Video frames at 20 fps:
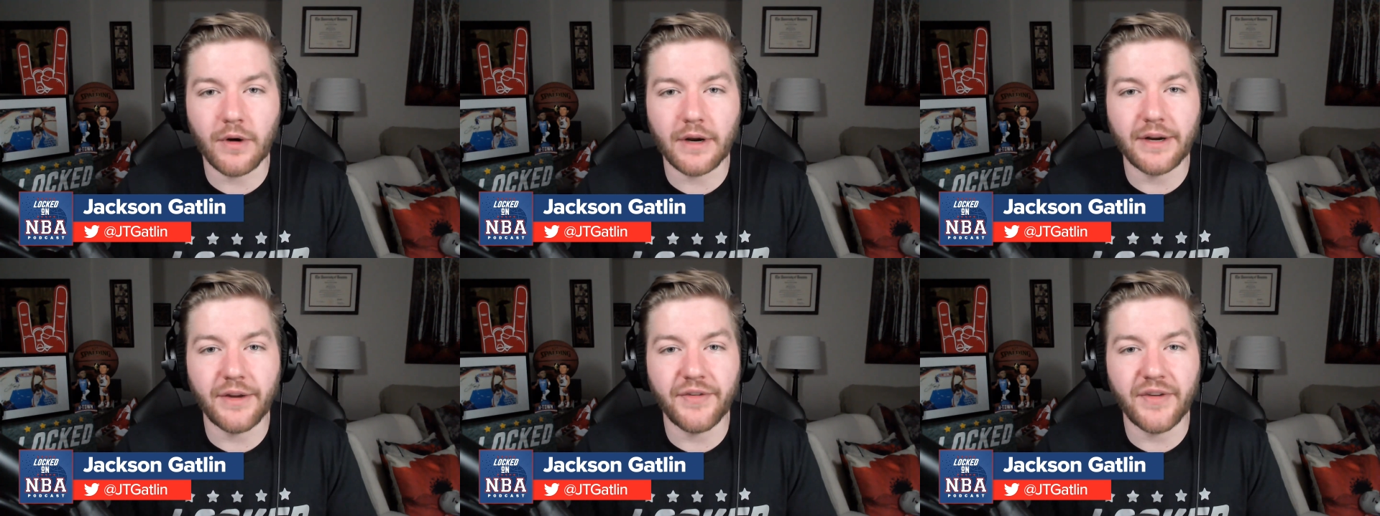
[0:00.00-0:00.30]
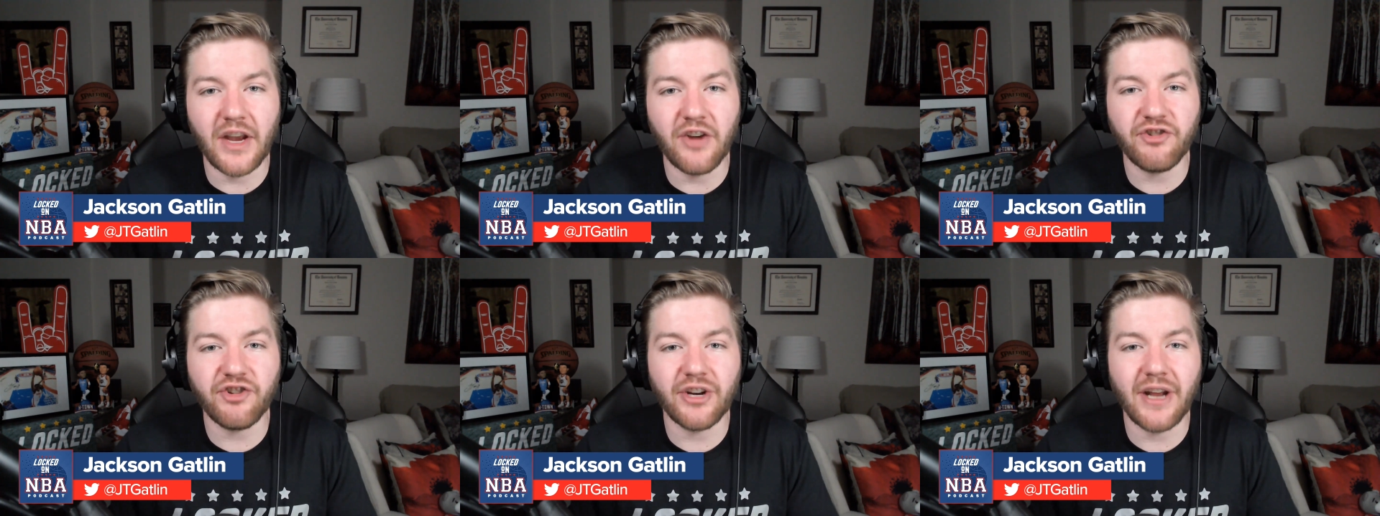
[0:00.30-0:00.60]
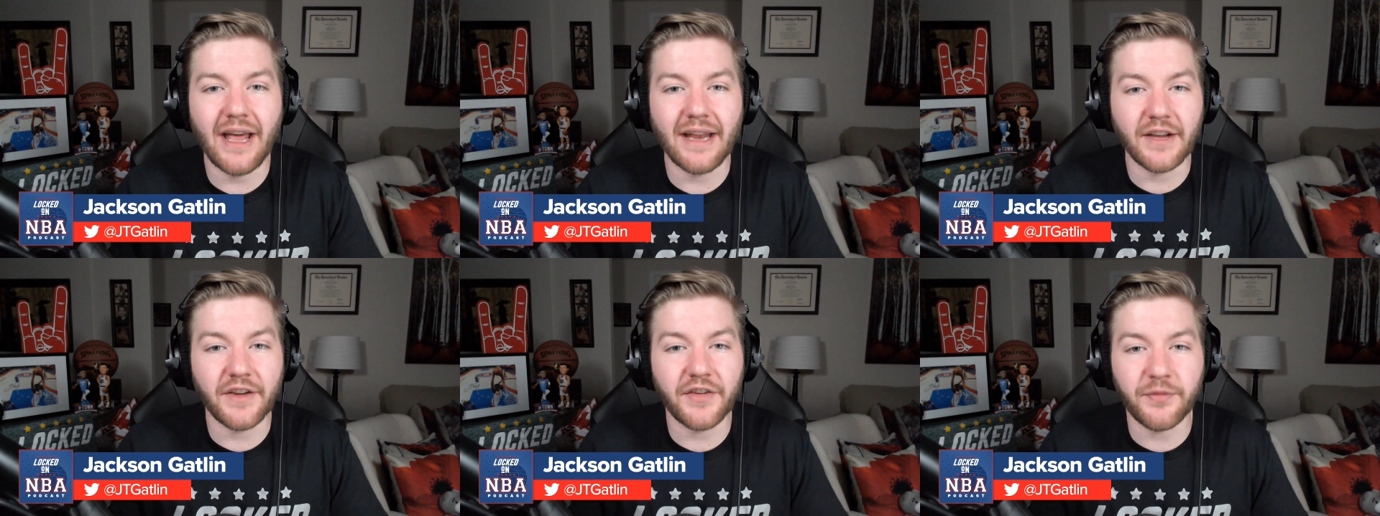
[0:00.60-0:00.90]

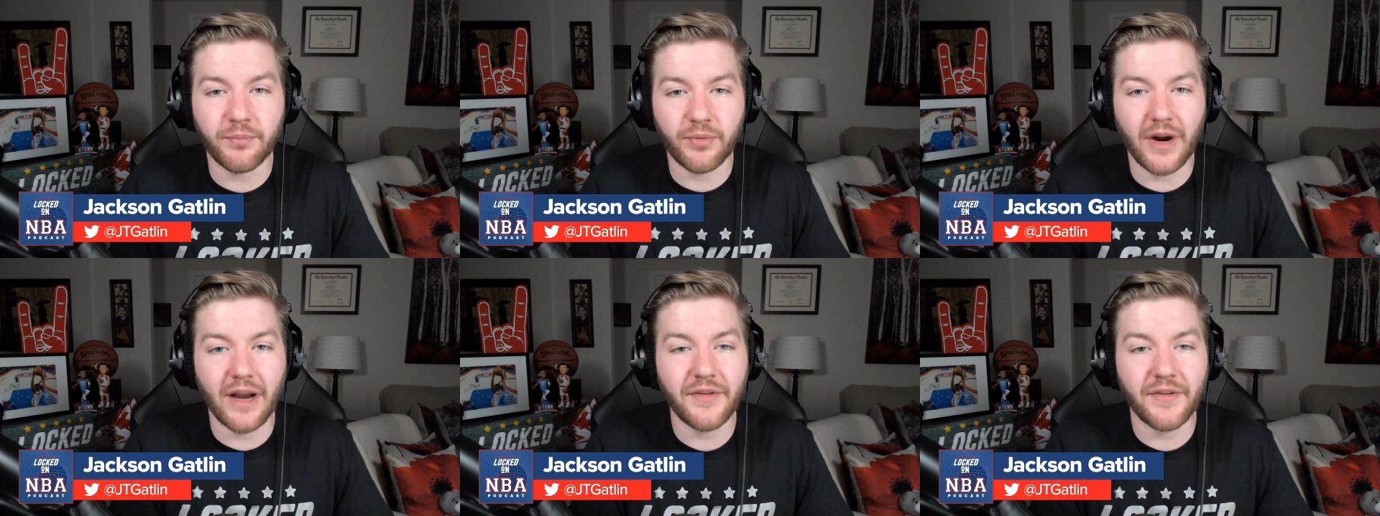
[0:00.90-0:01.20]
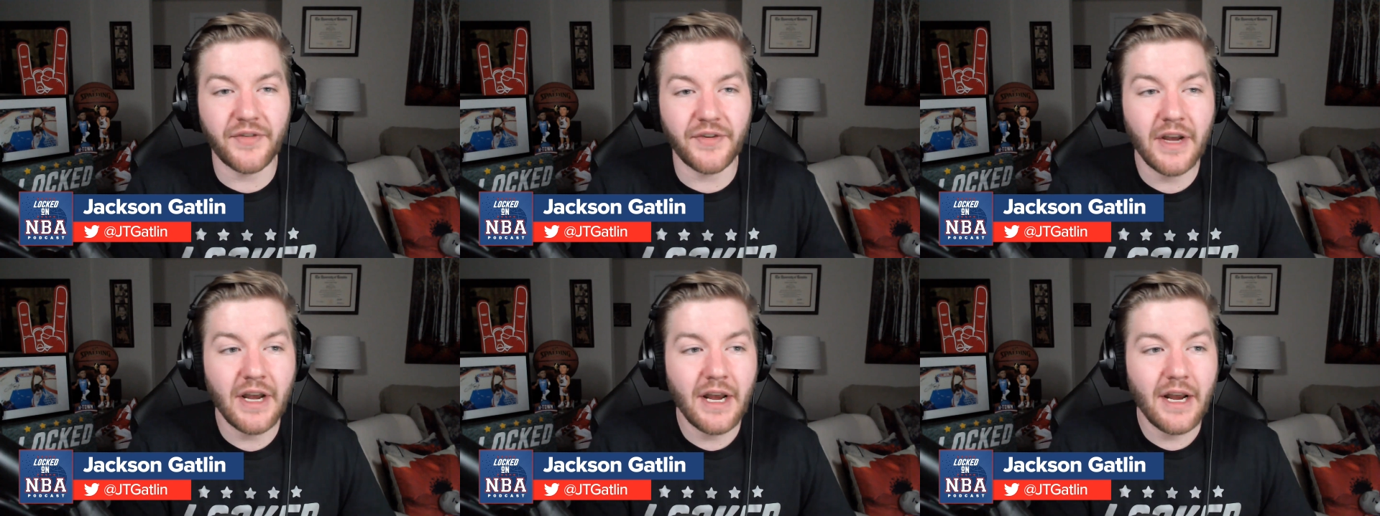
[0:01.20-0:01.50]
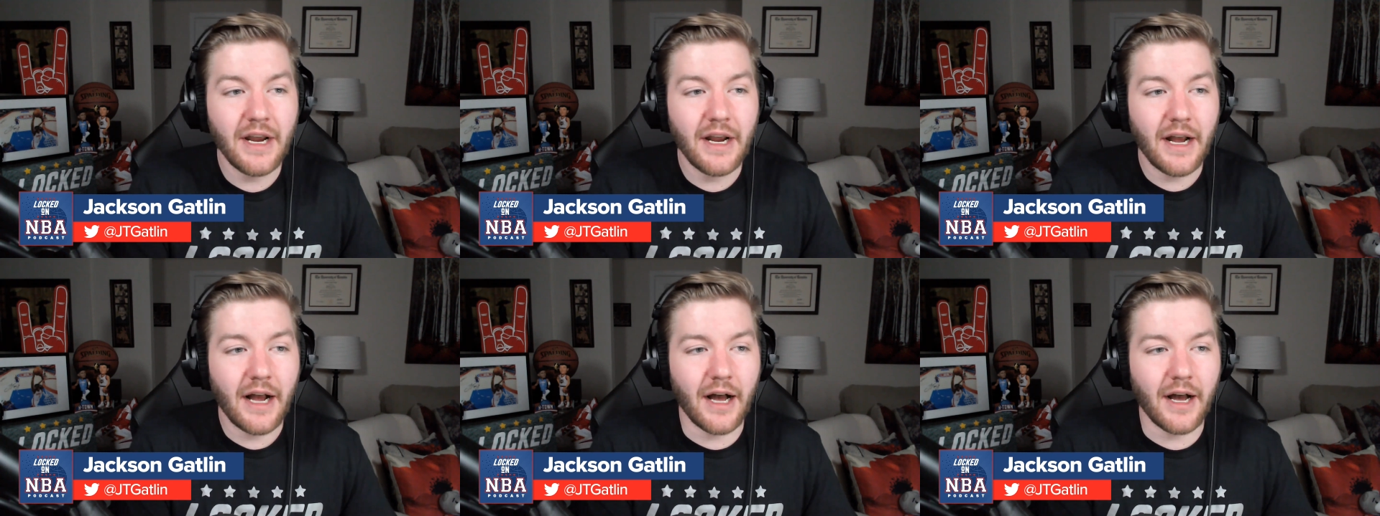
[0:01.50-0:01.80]
organization and expressed,
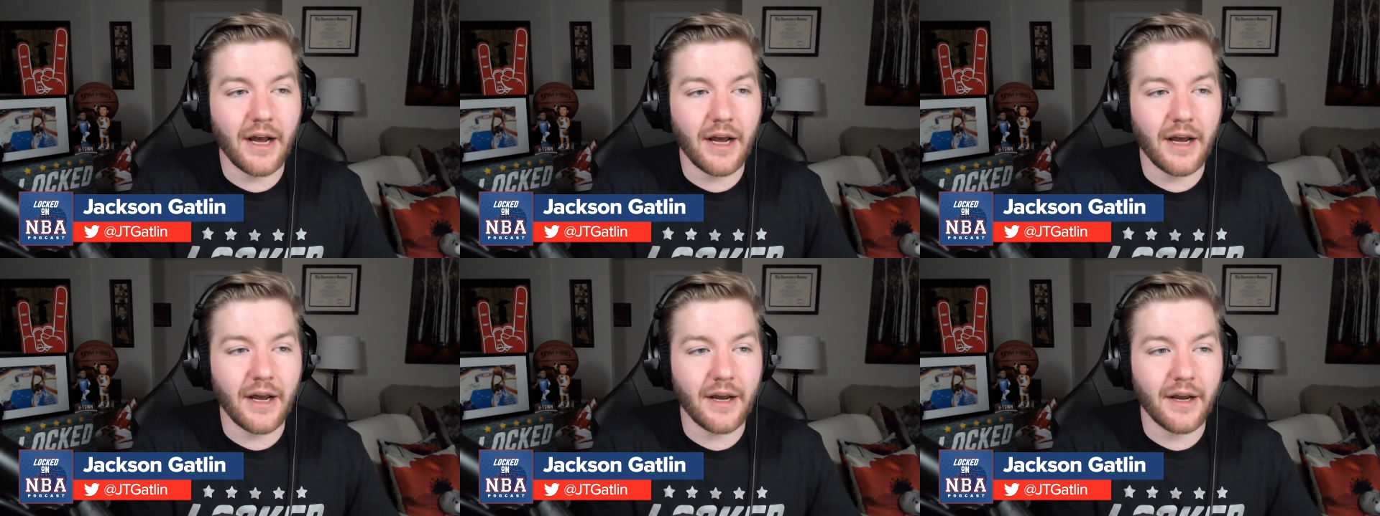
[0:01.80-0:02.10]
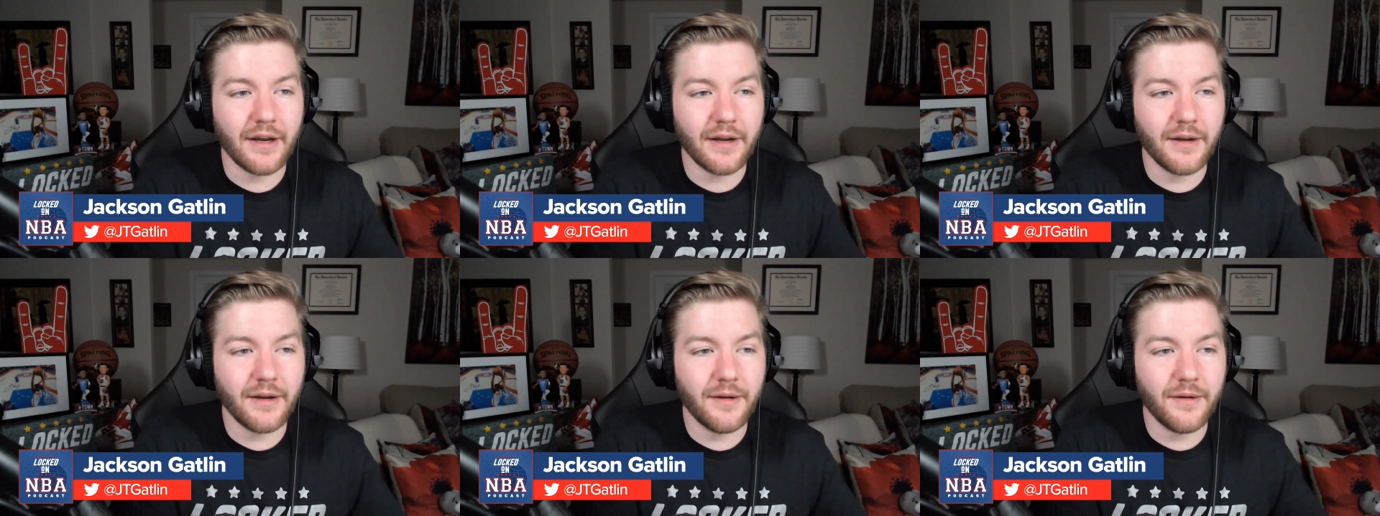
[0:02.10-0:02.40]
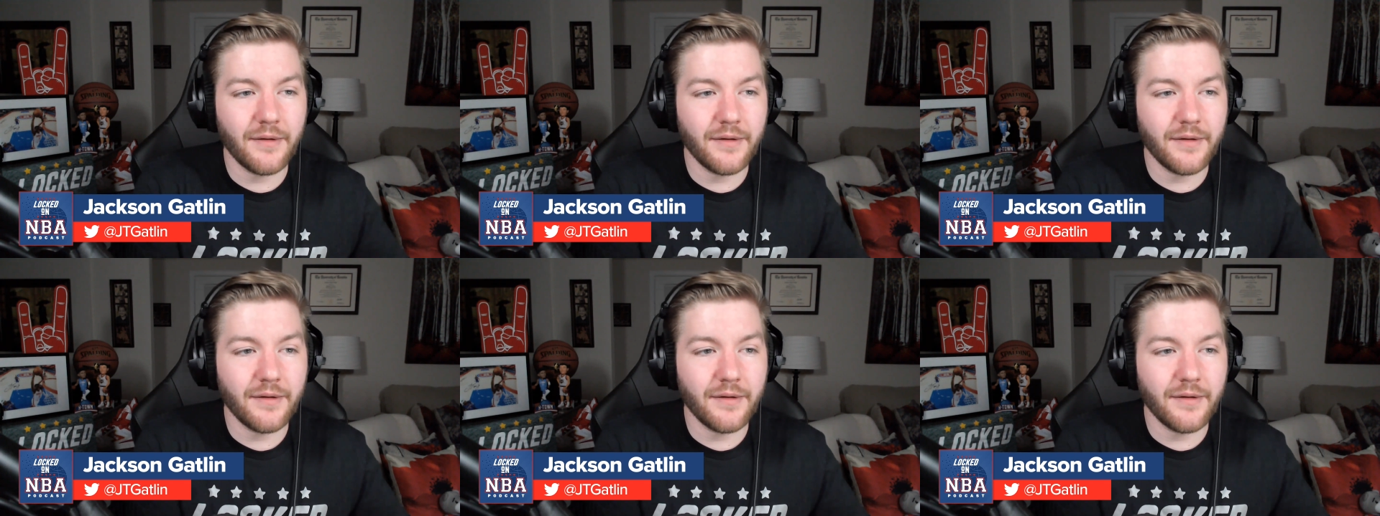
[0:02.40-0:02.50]
uh,